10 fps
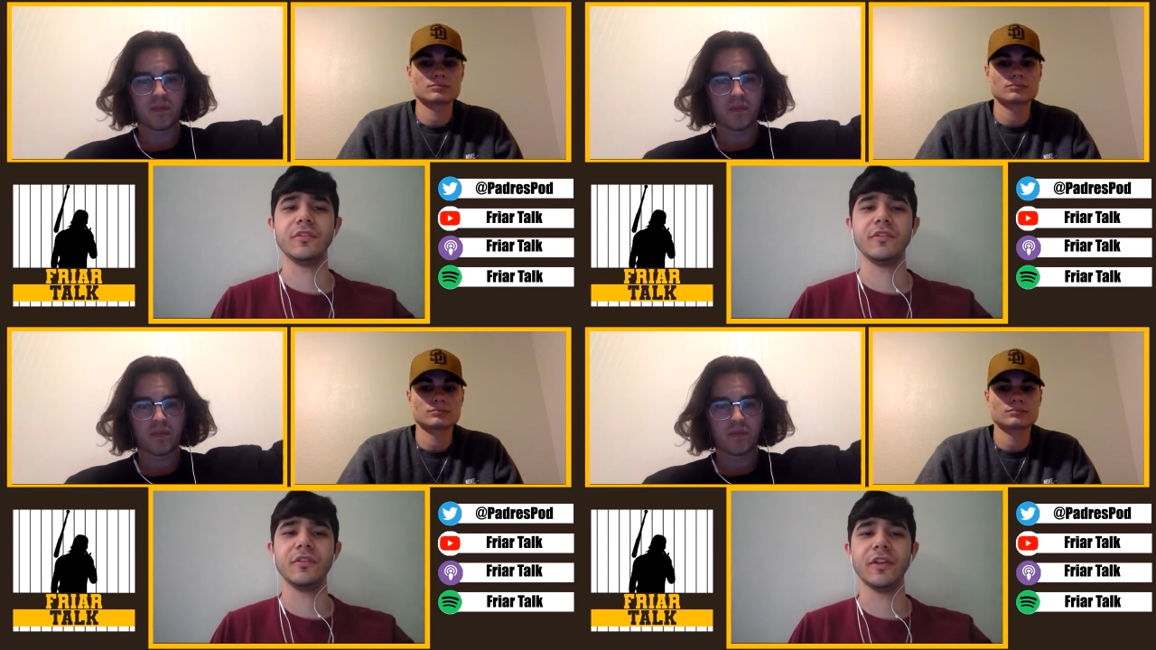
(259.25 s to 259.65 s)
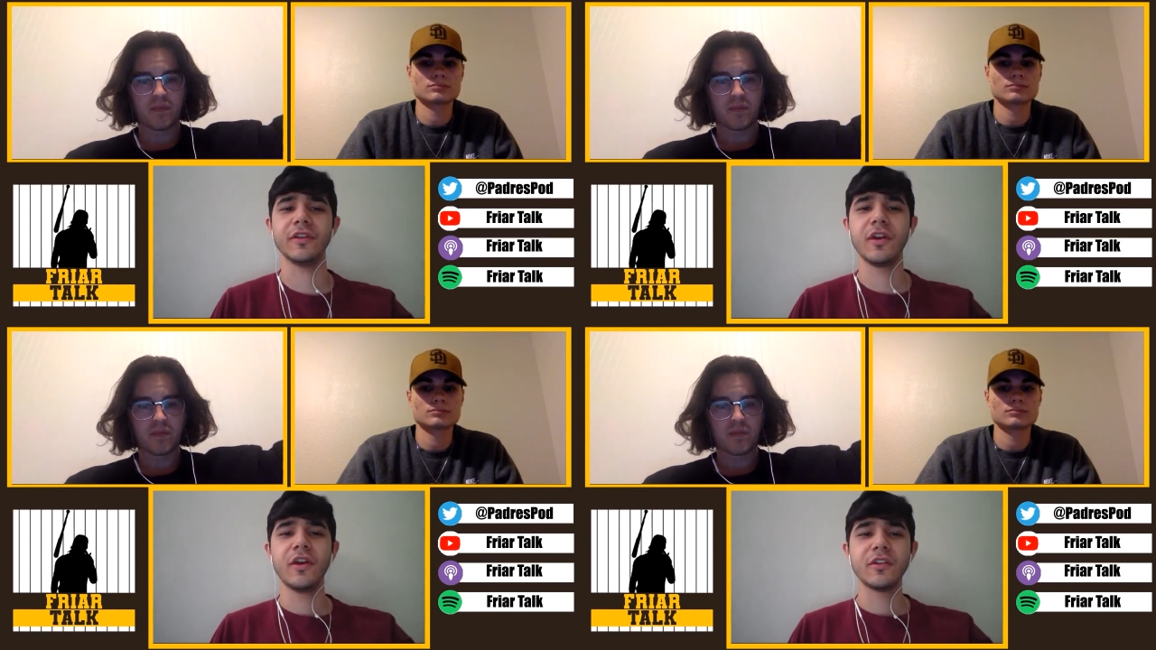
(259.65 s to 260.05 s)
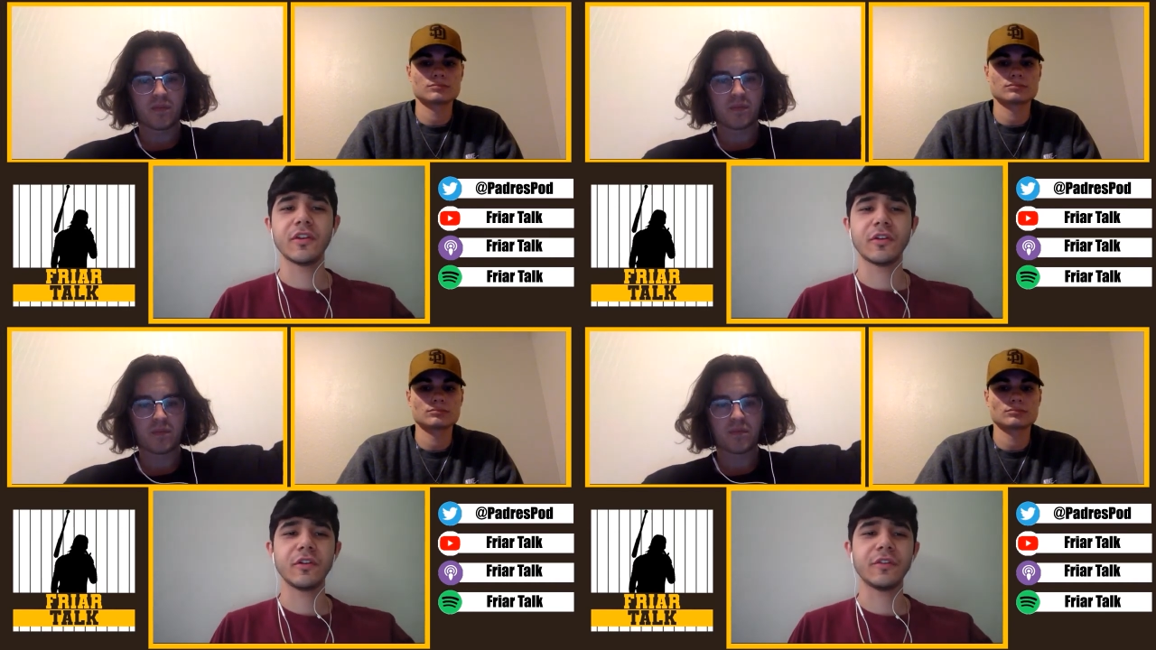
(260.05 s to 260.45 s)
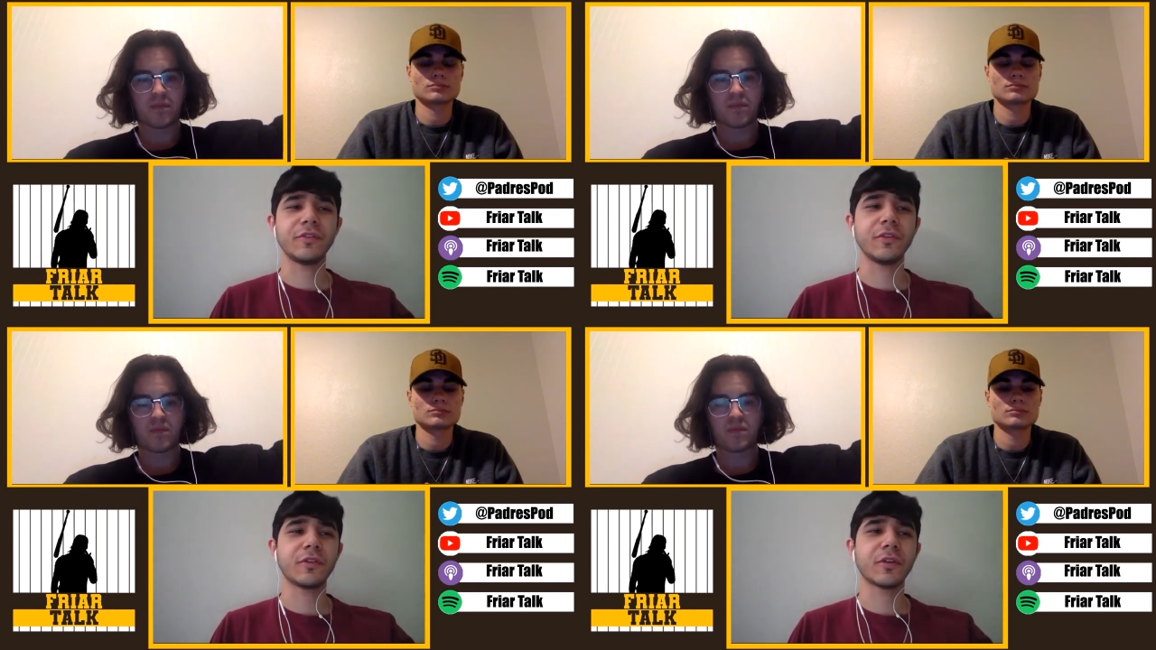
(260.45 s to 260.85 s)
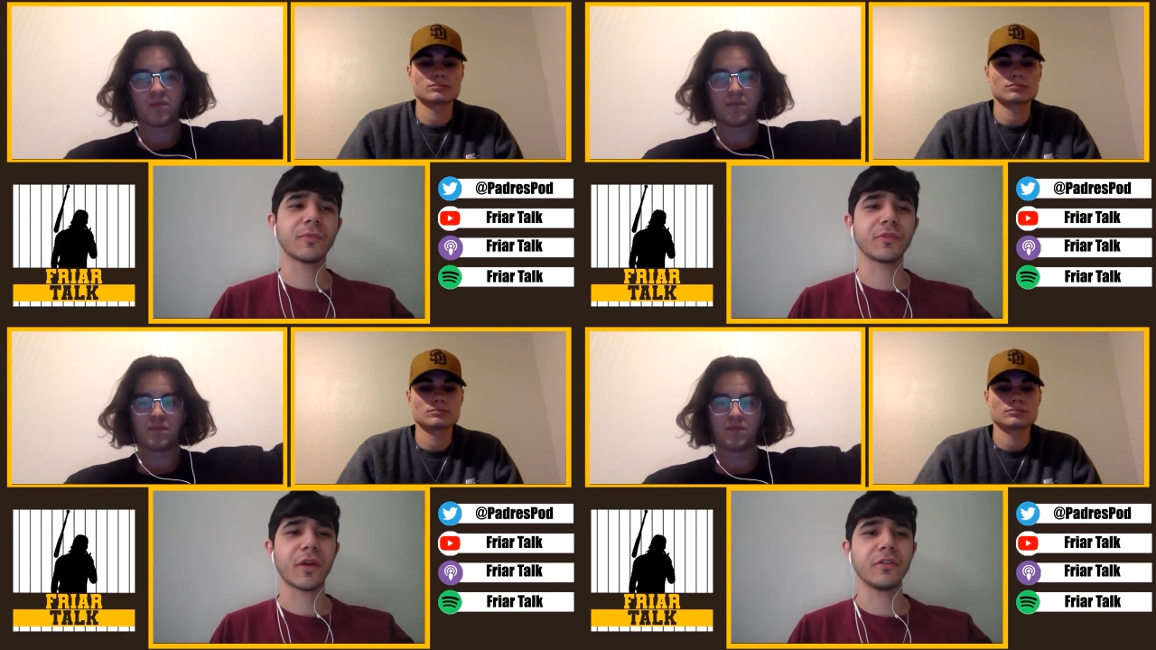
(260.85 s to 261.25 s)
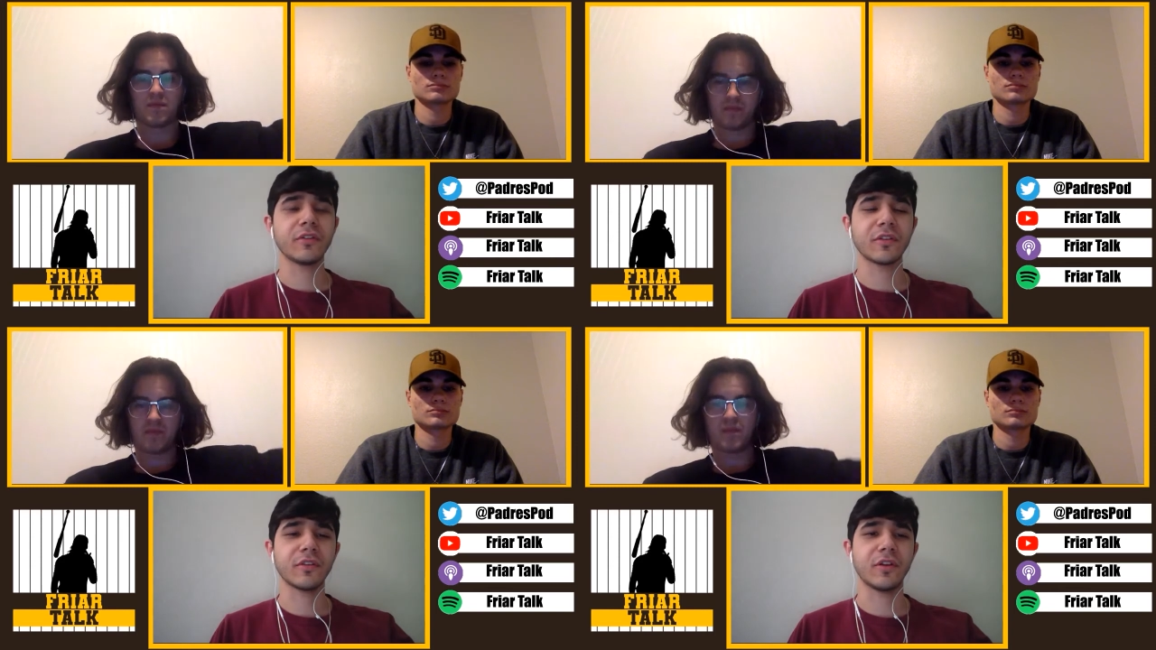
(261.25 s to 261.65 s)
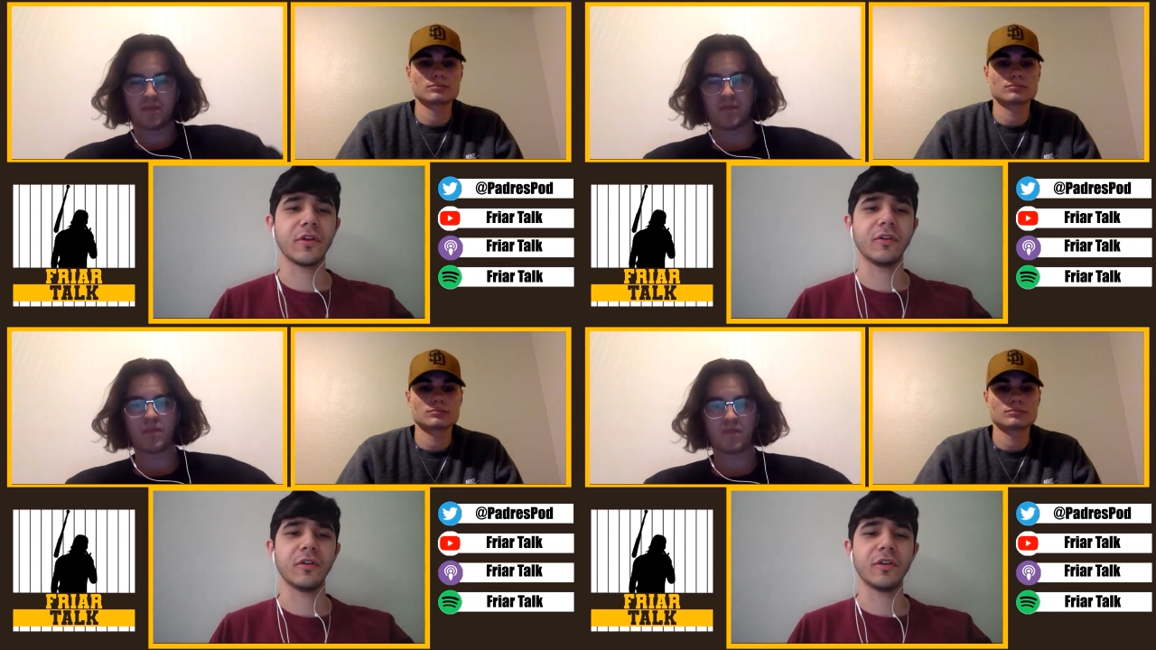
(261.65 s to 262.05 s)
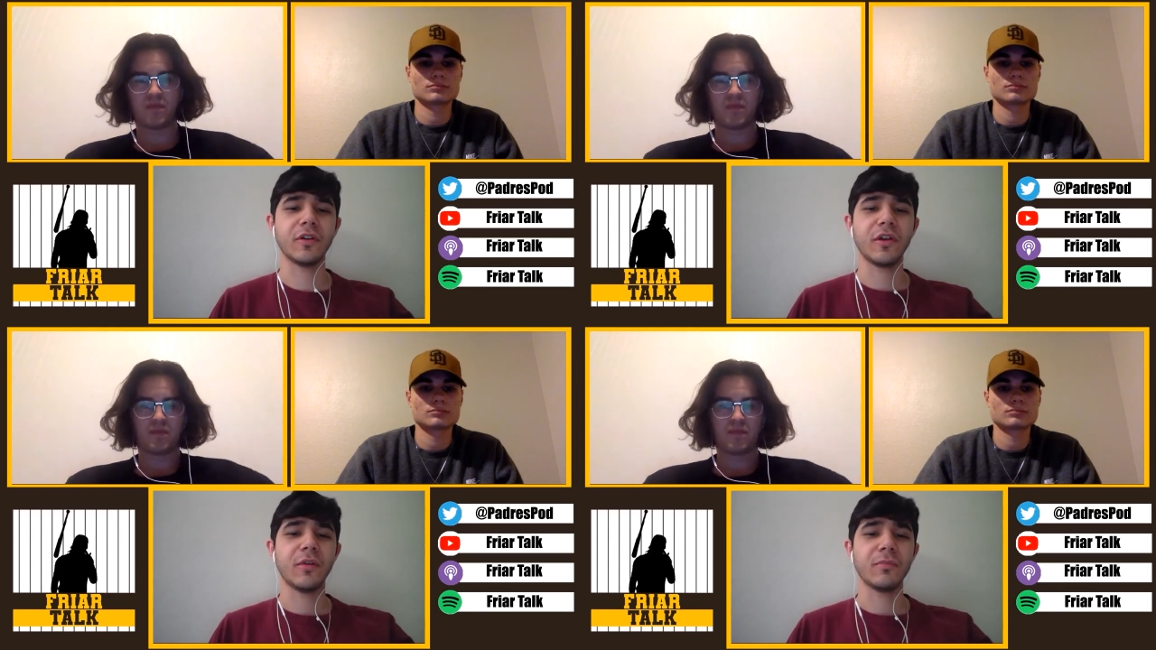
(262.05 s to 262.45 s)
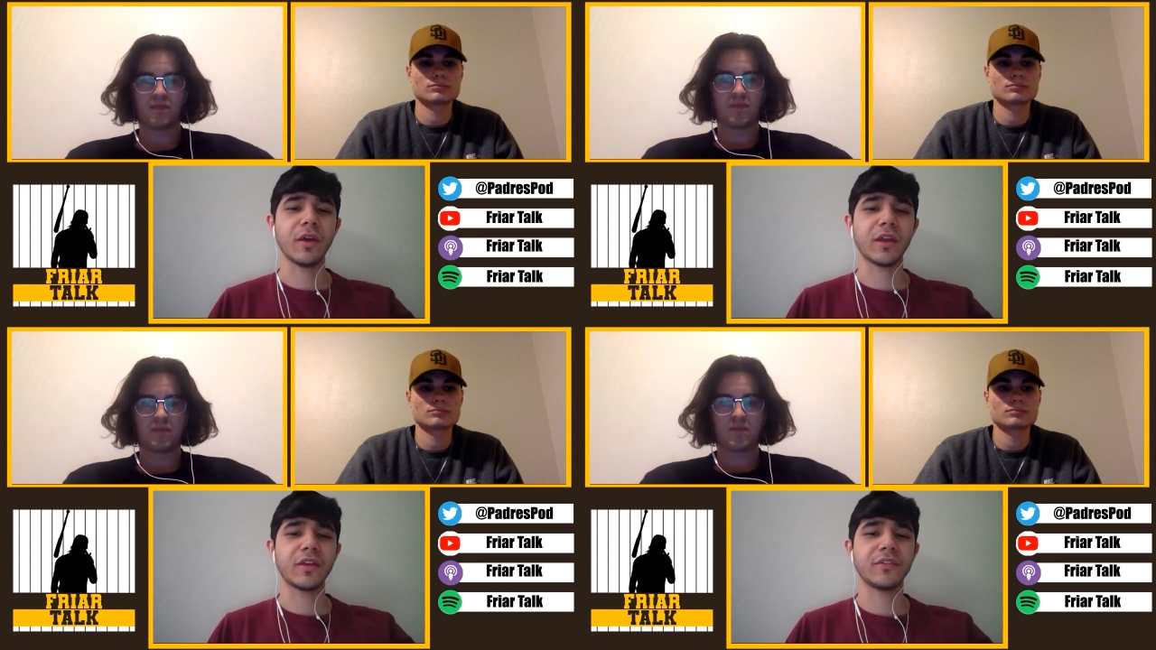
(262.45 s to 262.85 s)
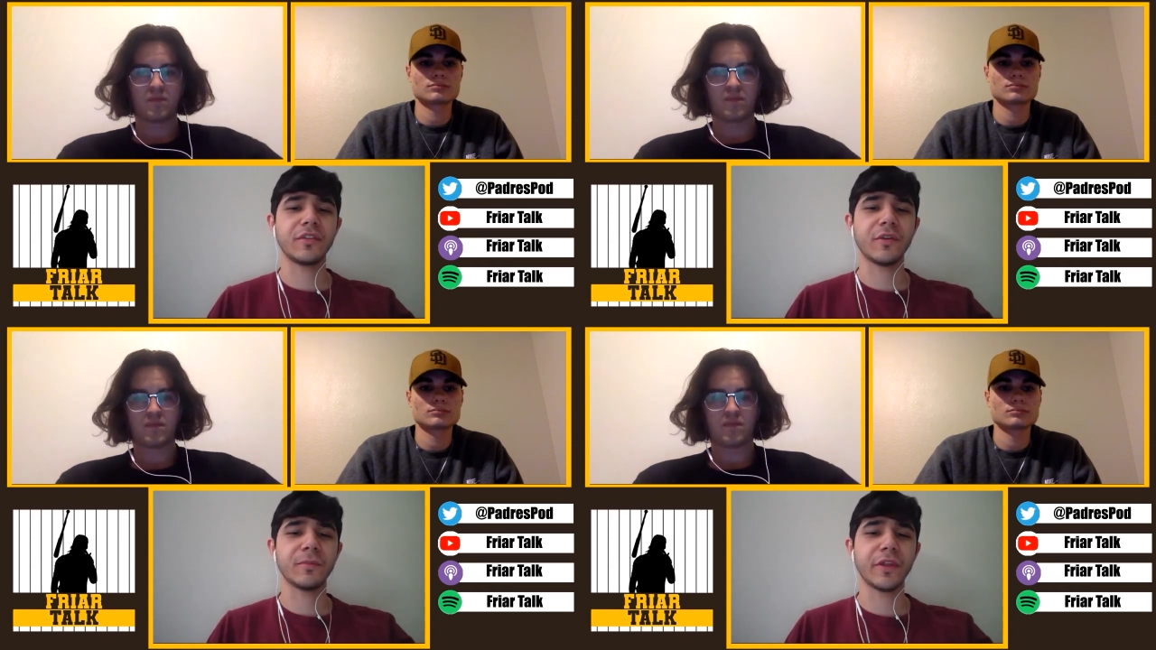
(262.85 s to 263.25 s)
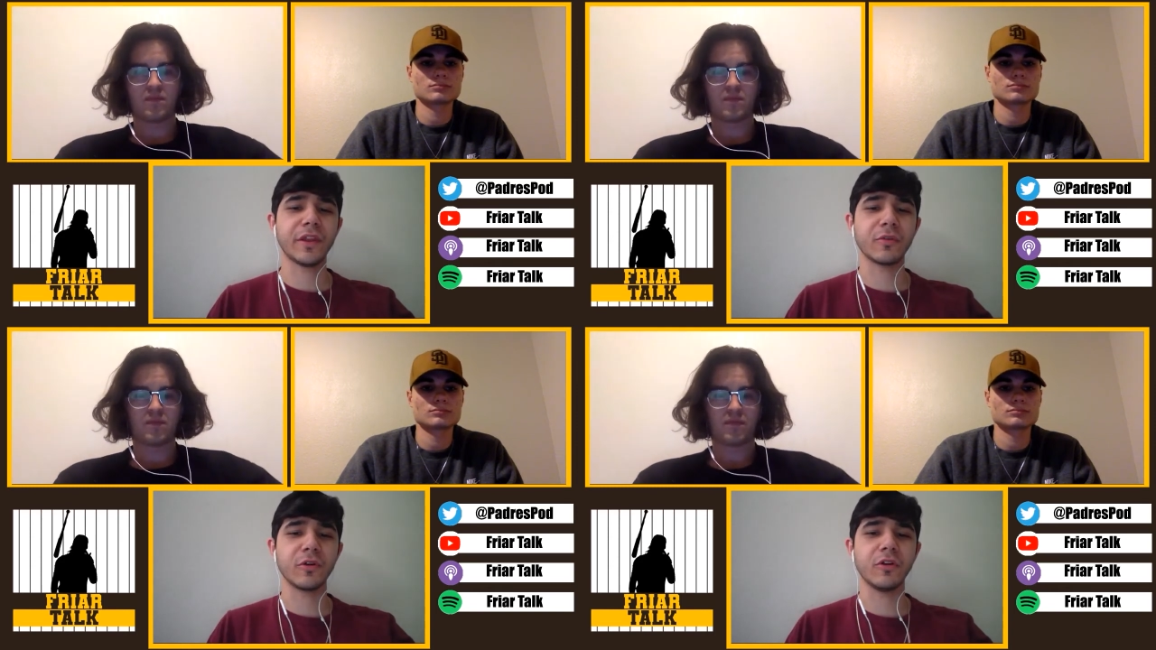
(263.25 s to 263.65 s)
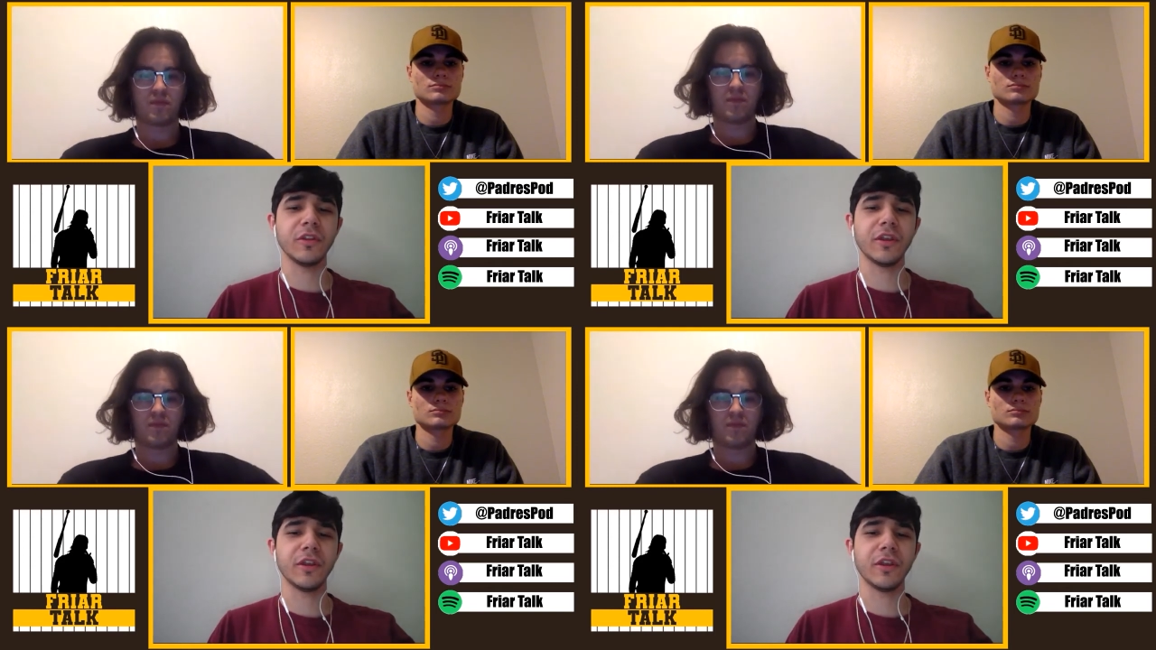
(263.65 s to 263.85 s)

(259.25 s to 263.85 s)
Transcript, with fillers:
Speaker 1: you know, if he comes around, you know. But I can see him playing a role like